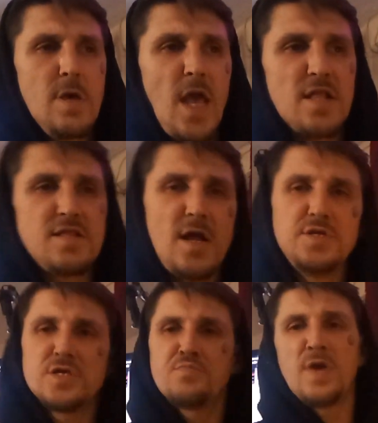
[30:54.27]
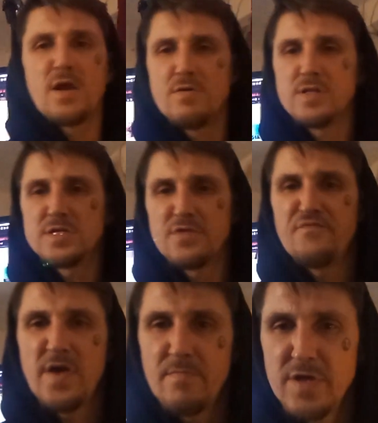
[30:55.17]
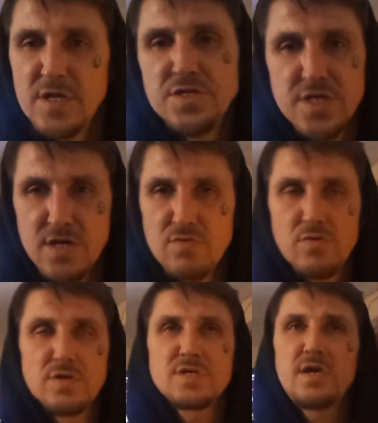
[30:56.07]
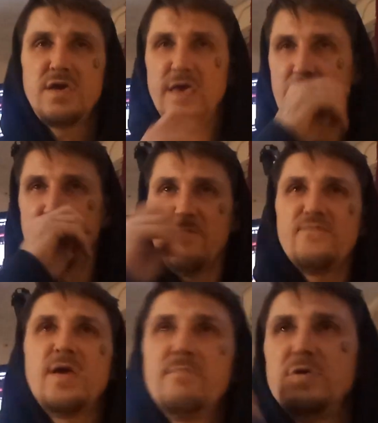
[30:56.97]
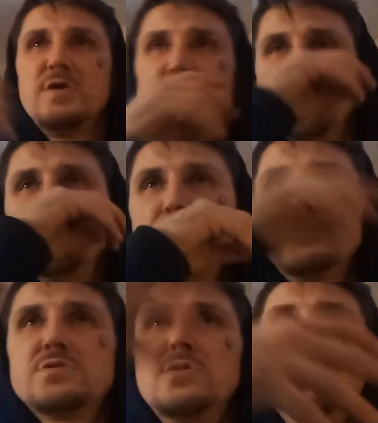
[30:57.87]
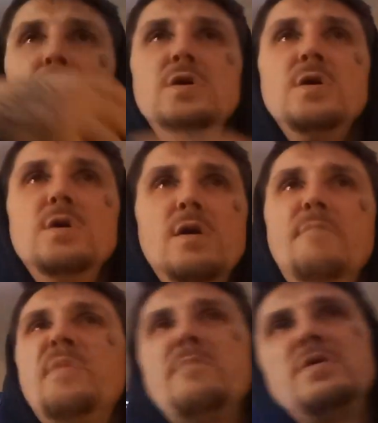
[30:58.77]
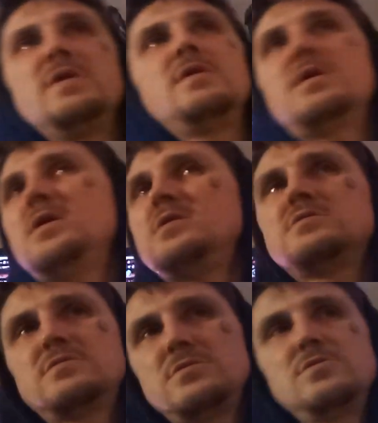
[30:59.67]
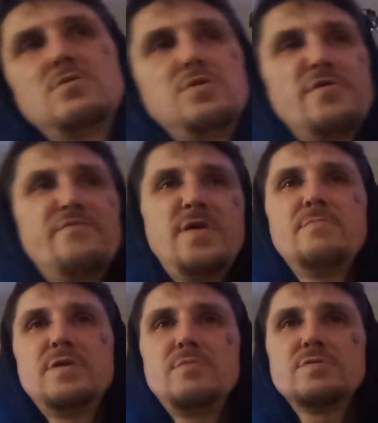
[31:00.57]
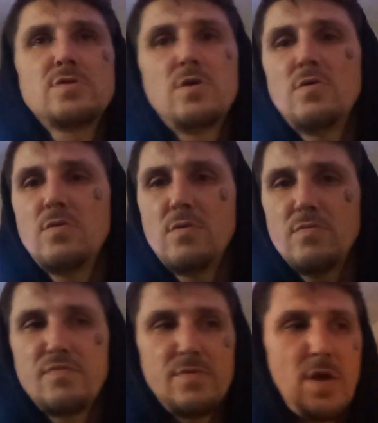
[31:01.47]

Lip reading: it's not just parents, it's family in general. It's like healing family issues. So maybe it's, your family was all